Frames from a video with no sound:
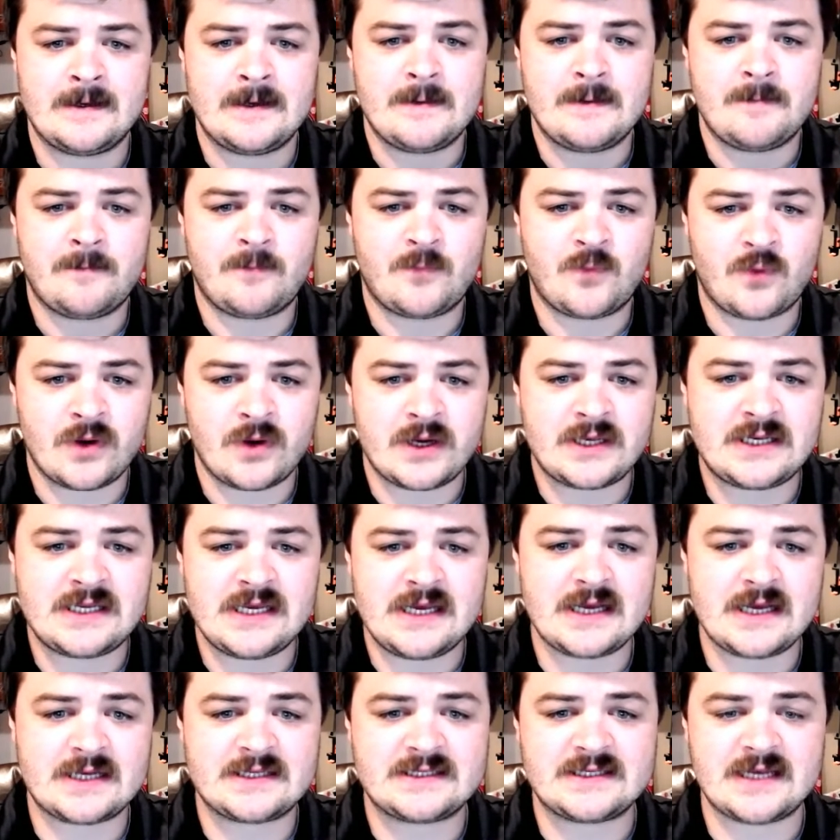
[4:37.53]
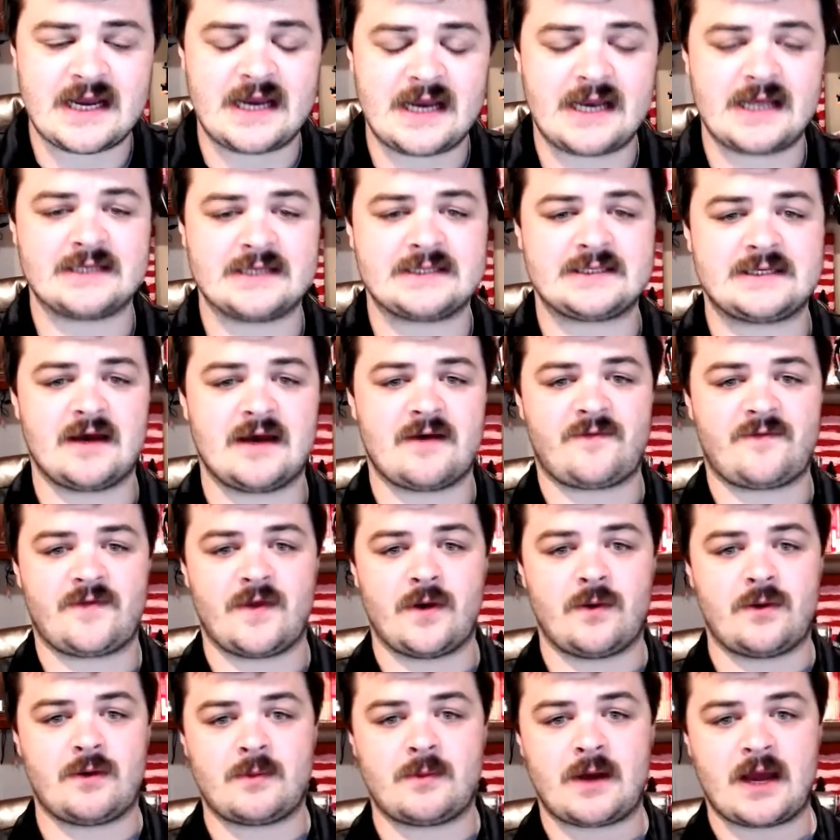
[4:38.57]
Pretty exciting stuff
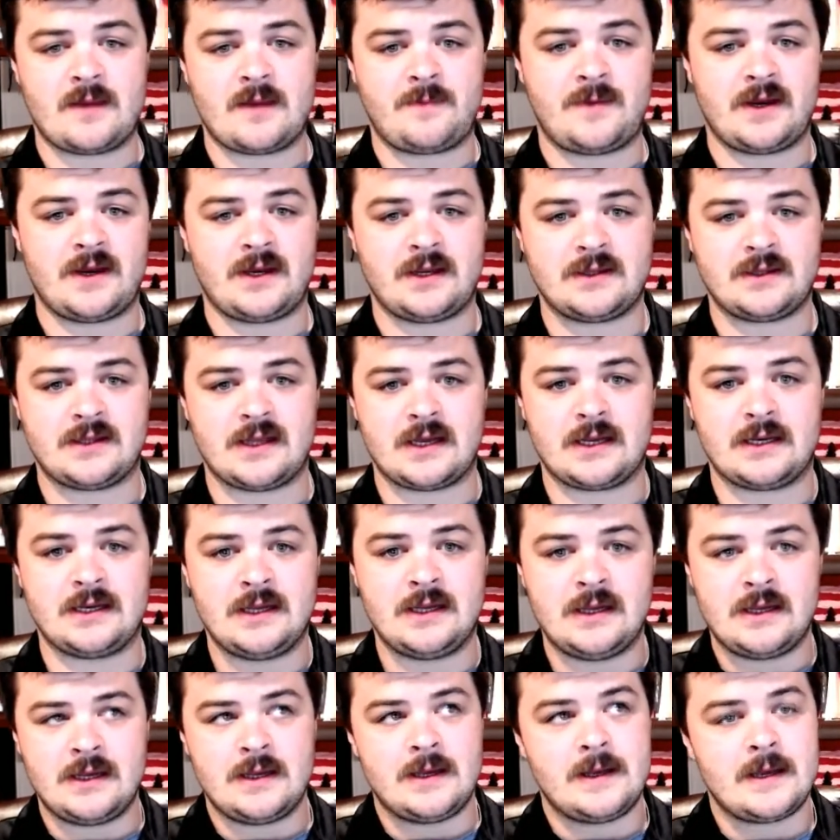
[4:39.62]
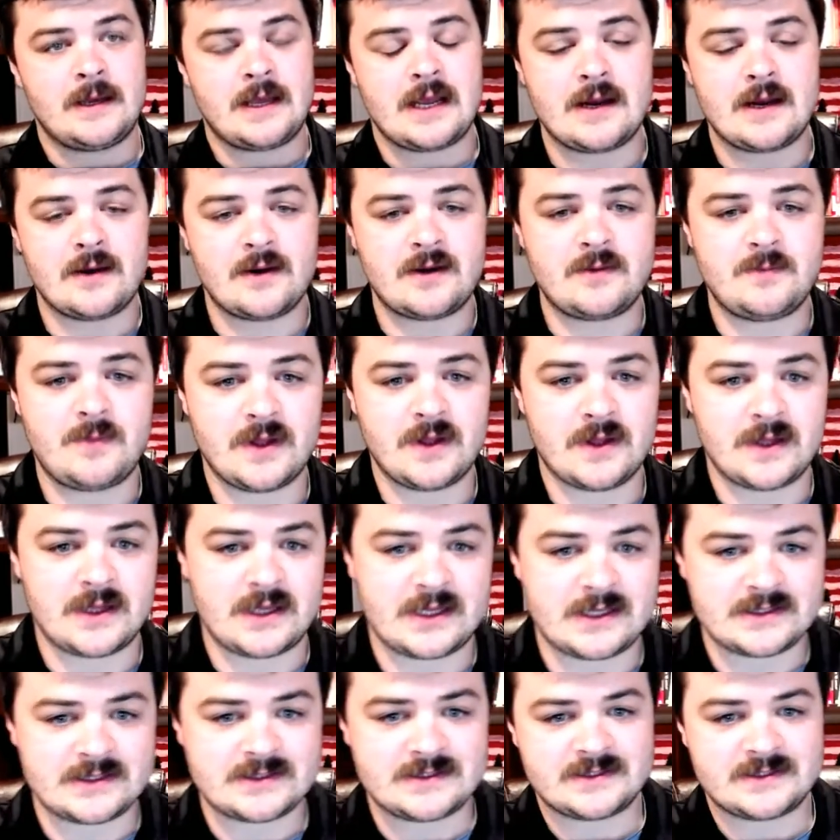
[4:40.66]
though, in my opinion, that here in
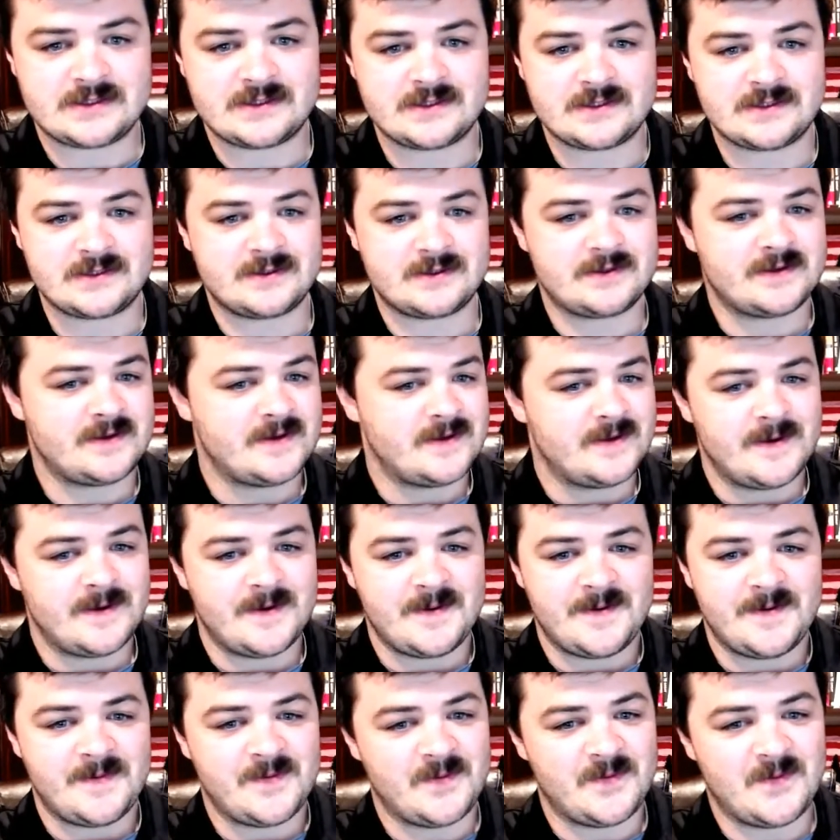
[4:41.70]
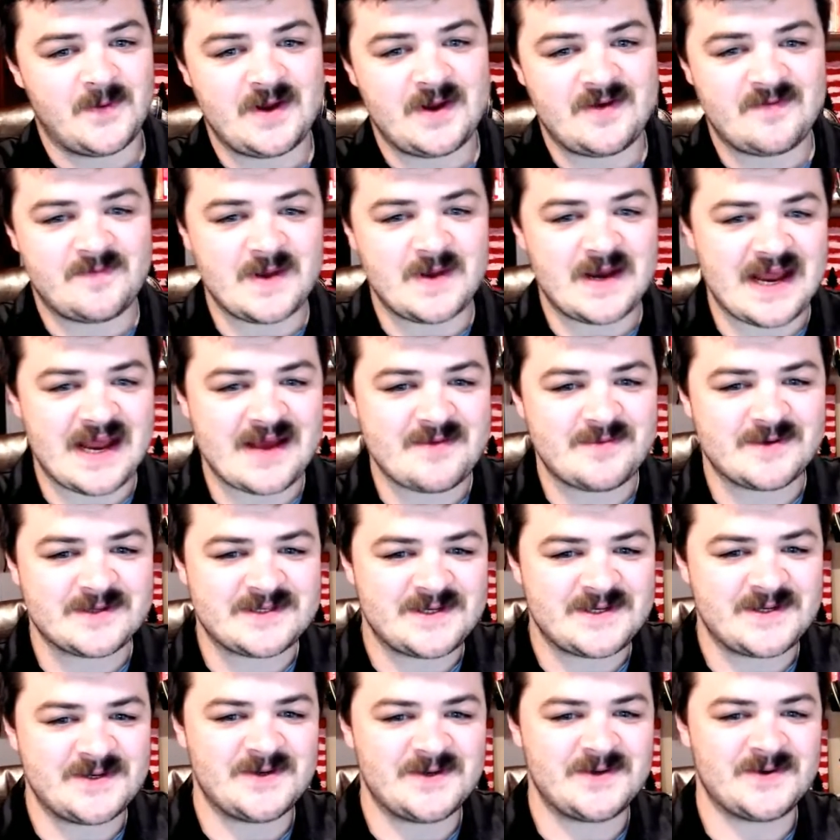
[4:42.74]
Billings, we've been able
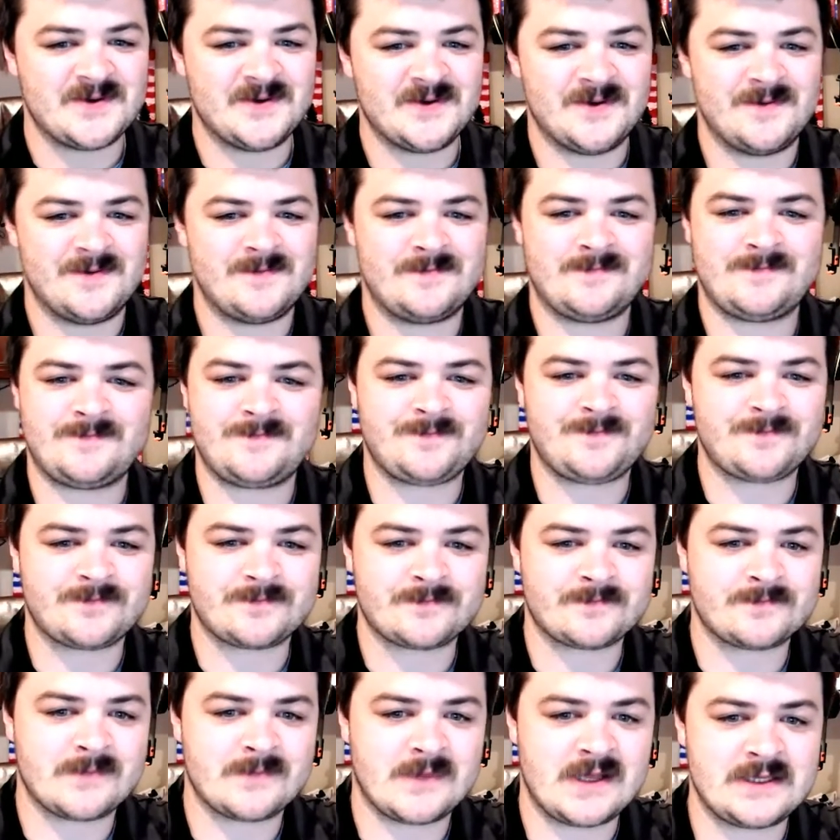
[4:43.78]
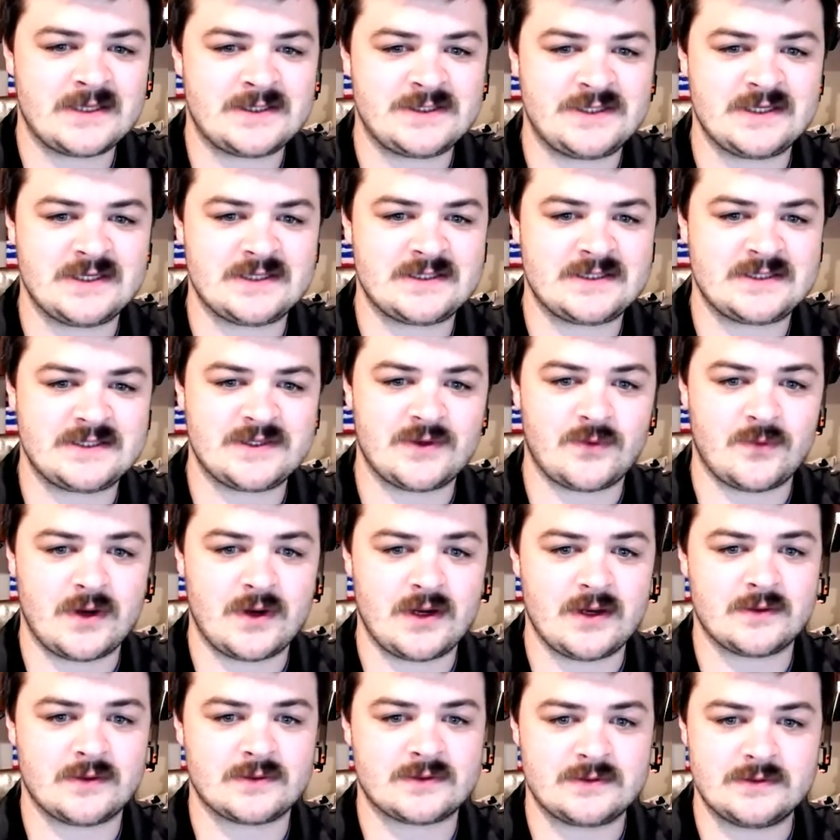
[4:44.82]
to, it's just
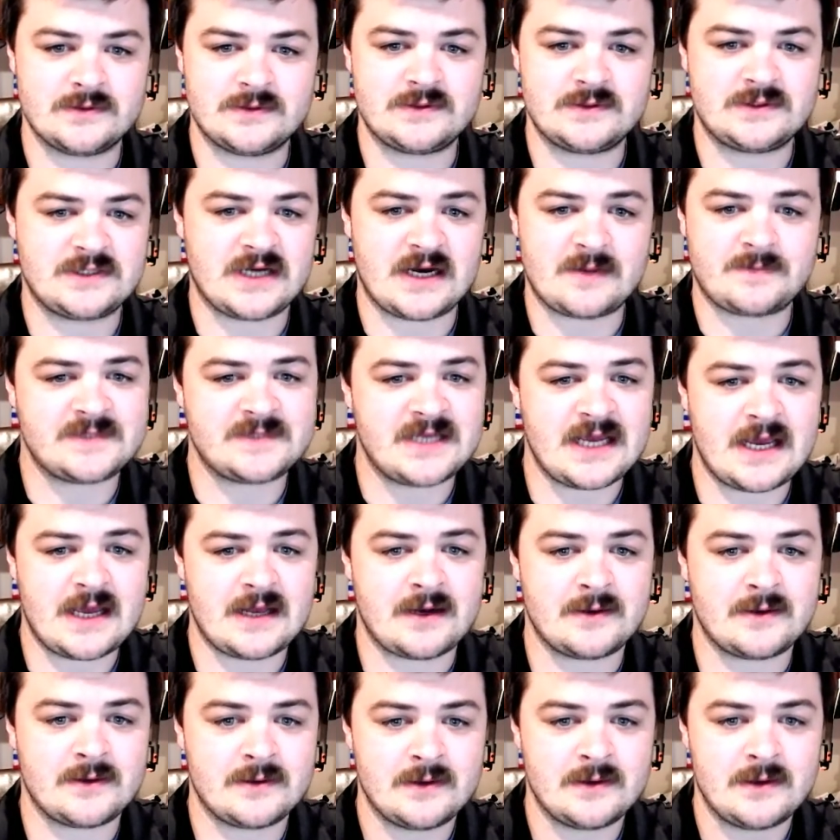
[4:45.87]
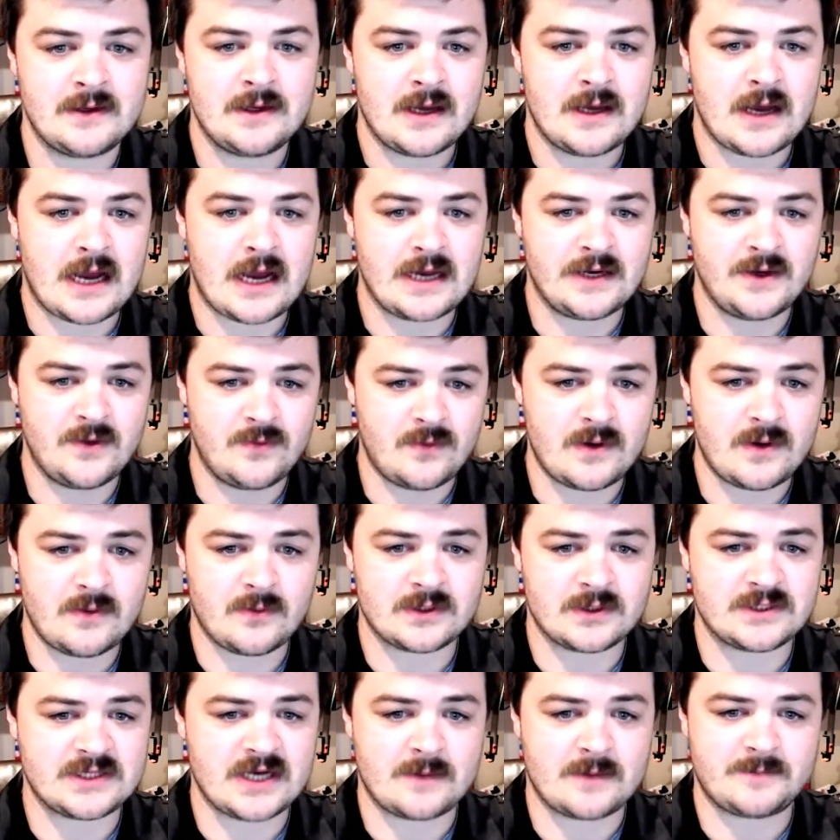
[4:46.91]
surreal, top 10. I knew we were
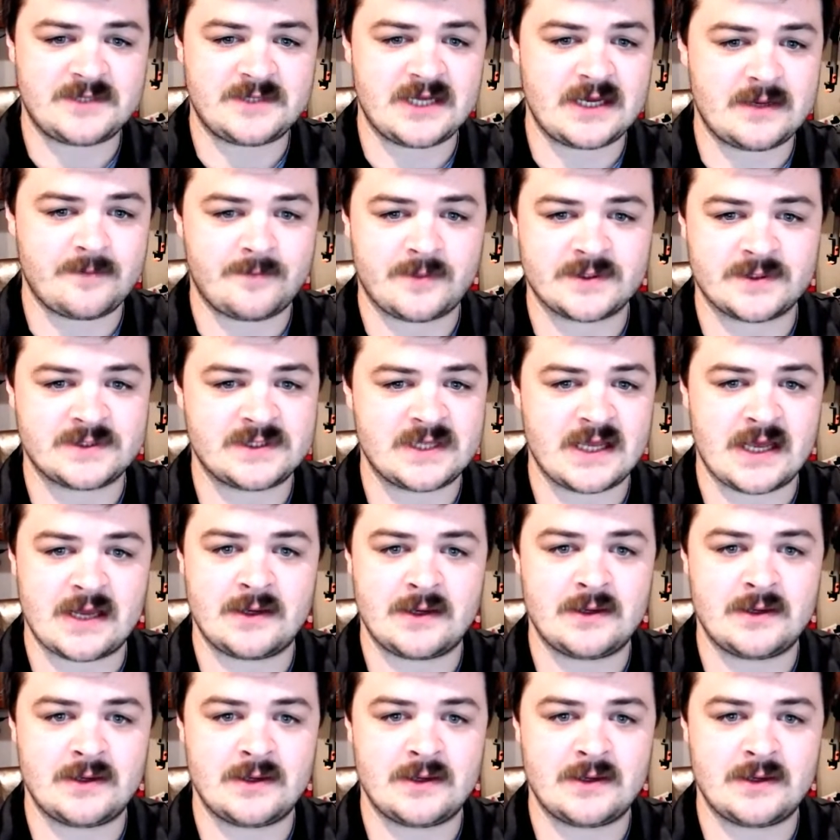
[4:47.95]
top 10%.